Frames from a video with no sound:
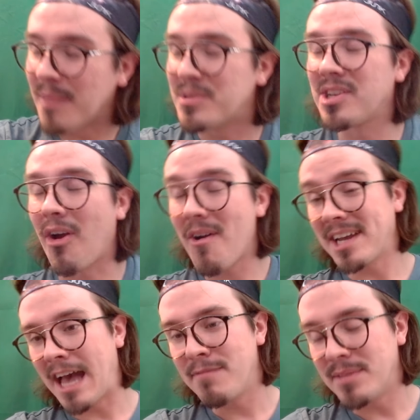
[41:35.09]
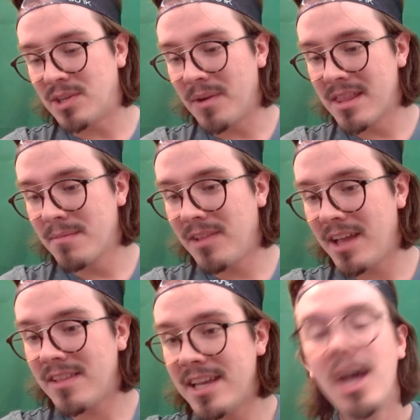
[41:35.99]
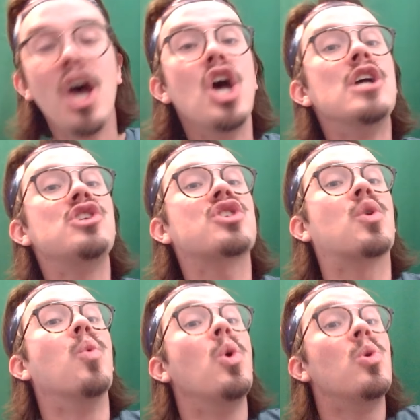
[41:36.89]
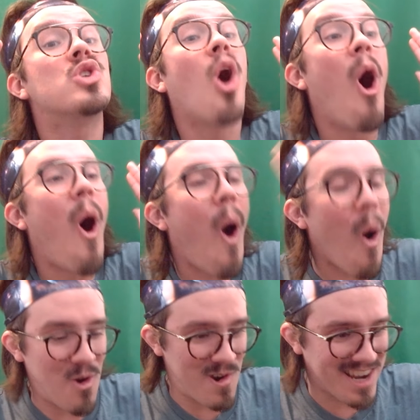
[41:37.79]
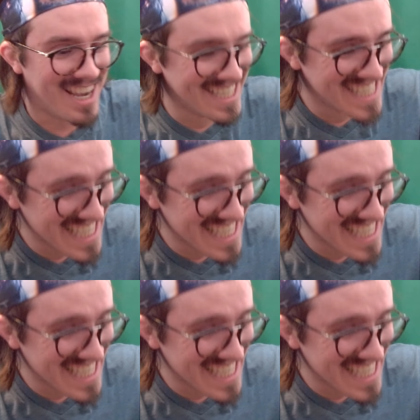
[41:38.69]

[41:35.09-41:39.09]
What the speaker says: I'm sorry I haven't been doing them lately. School's hard.